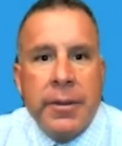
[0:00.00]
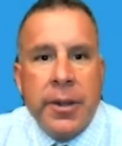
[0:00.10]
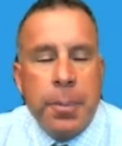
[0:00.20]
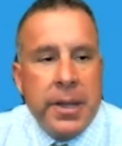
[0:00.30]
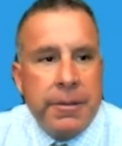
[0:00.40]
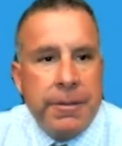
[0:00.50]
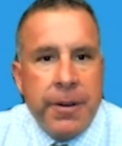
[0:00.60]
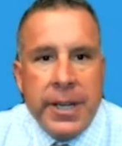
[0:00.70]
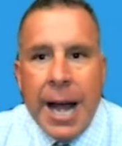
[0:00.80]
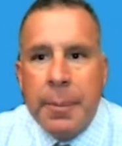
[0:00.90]
and helping to
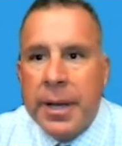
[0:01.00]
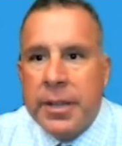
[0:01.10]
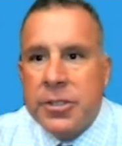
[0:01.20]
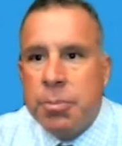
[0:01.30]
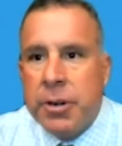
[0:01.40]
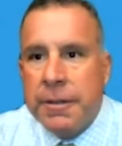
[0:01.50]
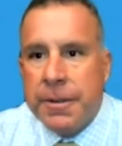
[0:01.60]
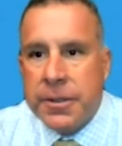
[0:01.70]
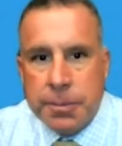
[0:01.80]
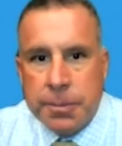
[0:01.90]
fund an amicus
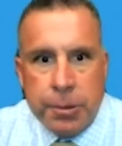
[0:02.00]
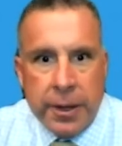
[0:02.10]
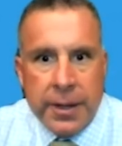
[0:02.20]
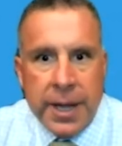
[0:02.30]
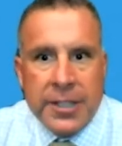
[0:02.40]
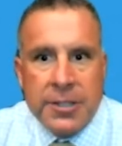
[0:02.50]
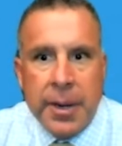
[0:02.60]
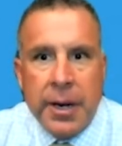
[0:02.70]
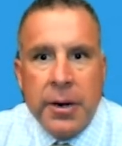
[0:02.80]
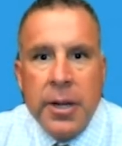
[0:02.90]
brief in support of the
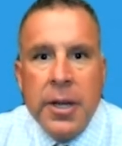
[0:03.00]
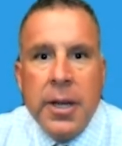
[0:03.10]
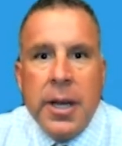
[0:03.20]
taxpayer.